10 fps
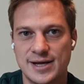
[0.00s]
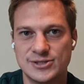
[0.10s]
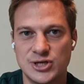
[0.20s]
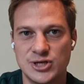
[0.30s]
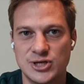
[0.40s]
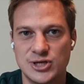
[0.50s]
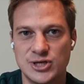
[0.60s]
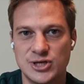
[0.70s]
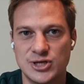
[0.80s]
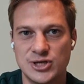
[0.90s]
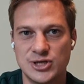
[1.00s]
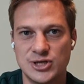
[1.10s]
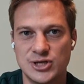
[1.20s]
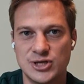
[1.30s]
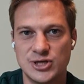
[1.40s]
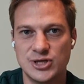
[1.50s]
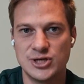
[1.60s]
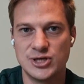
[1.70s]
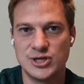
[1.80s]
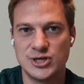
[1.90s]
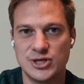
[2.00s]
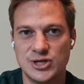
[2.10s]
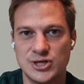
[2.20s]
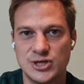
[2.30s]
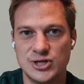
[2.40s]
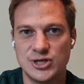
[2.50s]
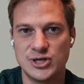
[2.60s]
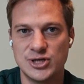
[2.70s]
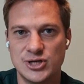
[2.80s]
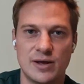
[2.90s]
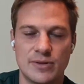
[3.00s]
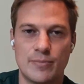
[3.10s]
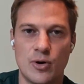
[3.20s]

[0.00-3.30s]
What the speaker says: Do subscribe to the Oddschecker YouTube channel and on the